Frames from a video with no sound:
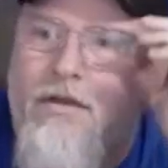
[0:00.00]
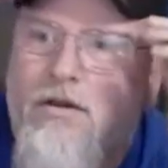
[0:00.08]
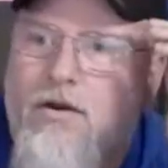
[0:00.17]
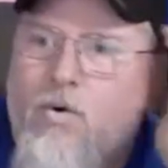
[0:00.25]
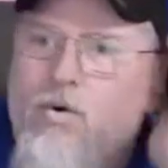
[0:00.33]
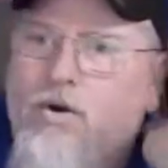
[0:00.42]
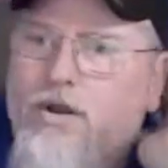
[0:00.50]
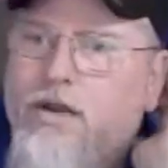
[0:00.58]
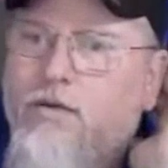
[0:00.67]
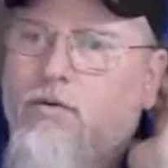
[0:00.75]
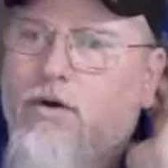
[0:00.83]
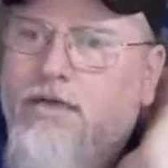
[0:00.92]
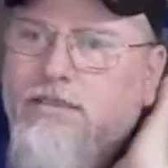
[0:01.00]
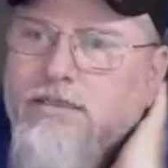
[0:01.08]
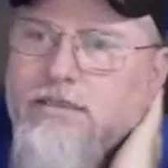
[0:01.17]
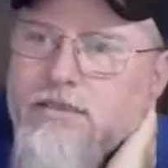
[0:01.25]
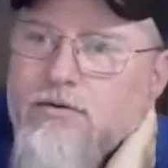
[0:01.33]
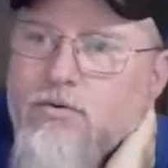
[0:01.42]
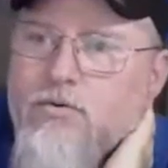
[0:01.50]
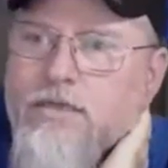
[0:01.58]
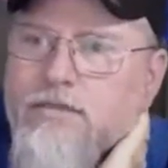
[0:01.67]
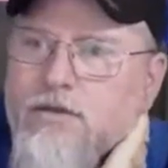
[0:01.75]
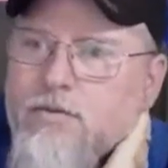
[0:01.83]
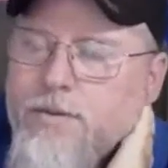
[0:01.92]
Oregon at Washington. Oh,
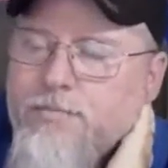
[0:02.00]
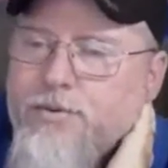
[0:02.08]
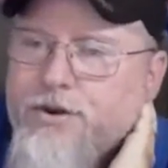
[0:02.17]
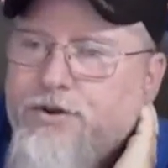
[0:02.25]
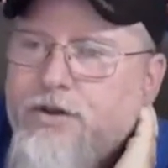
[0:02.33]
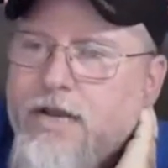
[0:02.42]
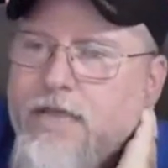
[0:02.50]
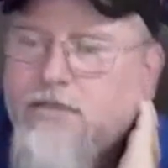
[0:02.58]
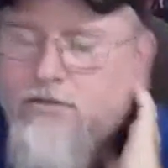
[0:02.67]
that's going to be pretty good. That's it.